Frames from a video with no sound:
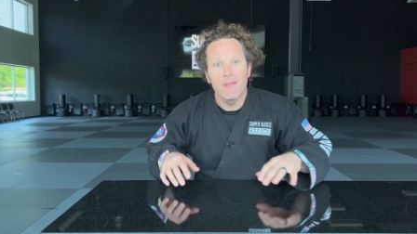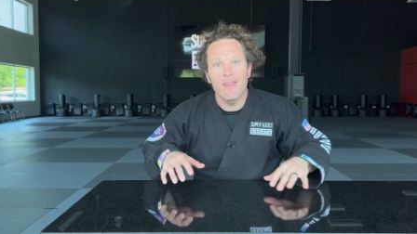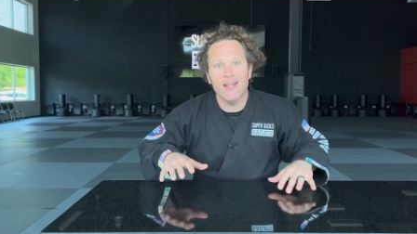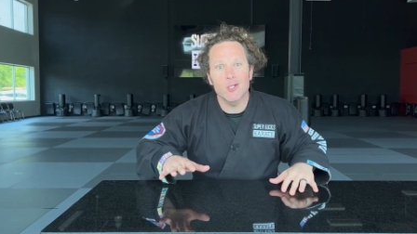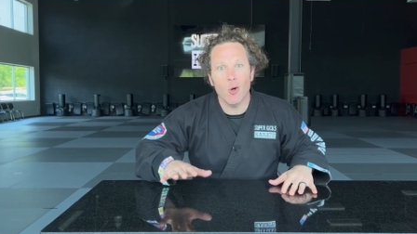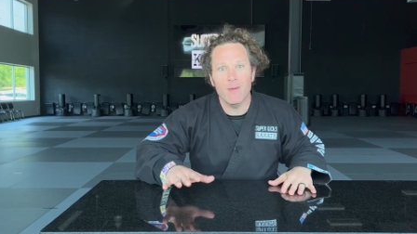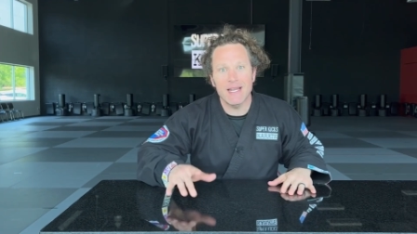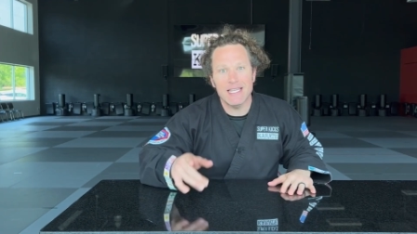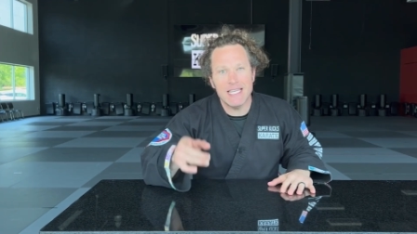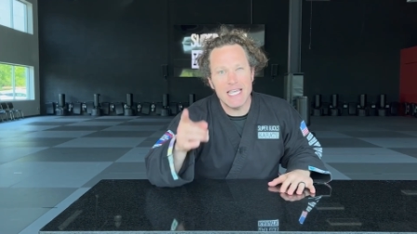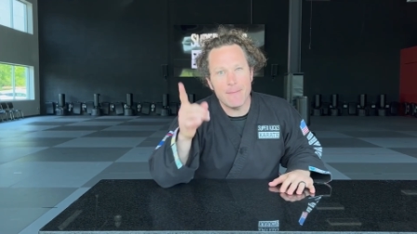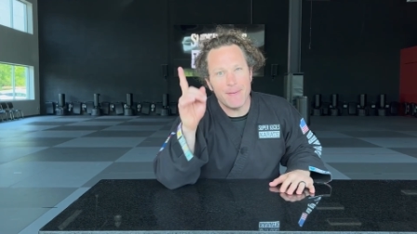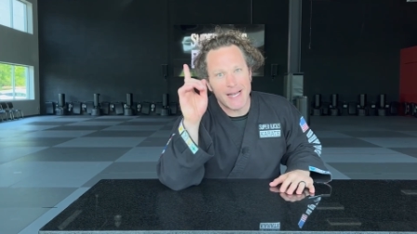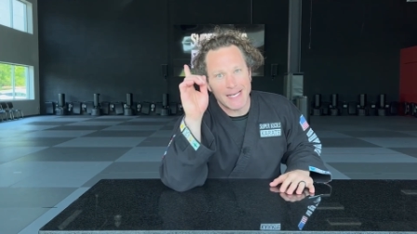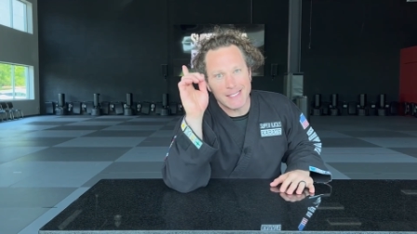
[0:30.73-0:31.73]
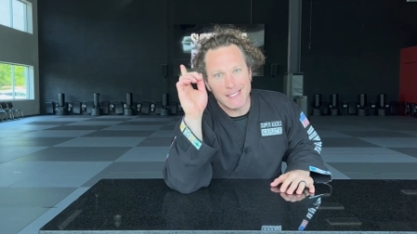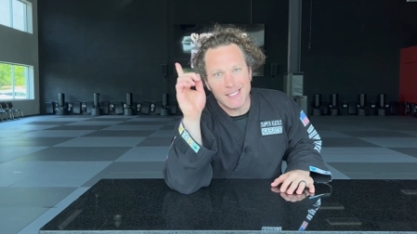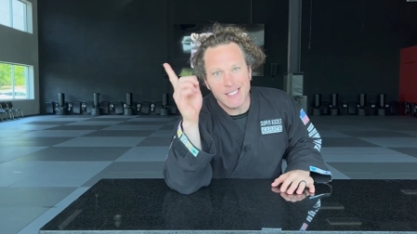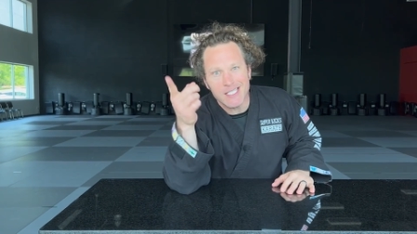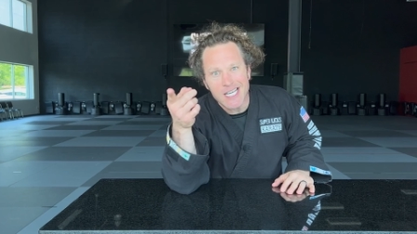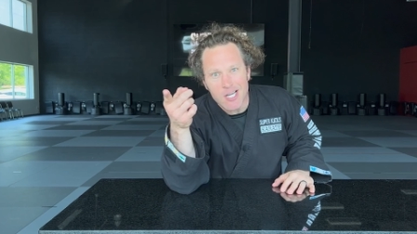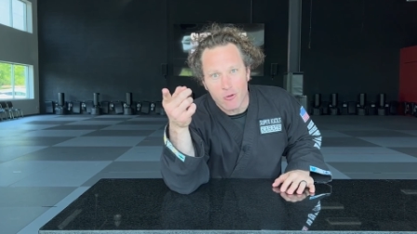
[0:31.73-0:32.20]
They told me to keep it a
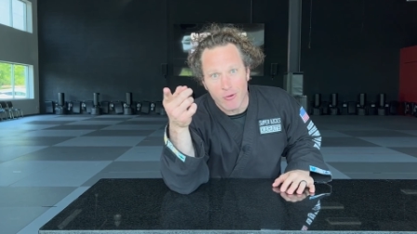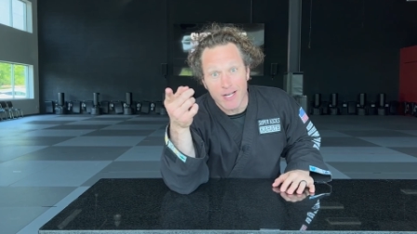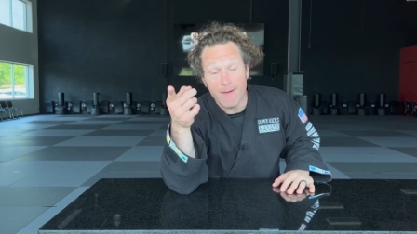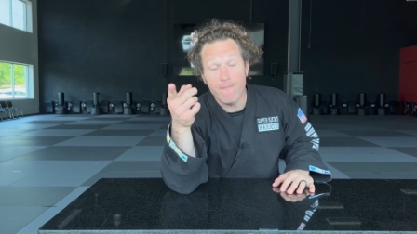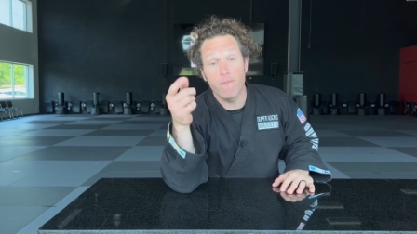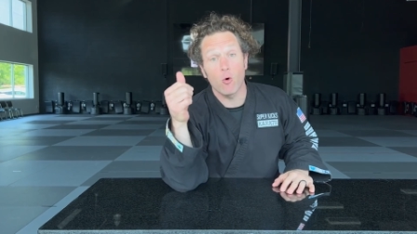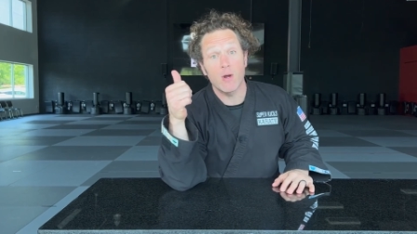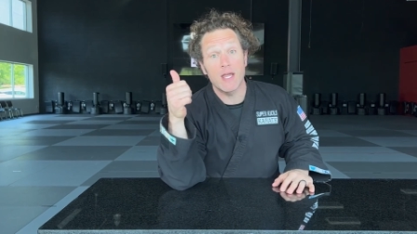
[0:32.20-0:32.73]
secret for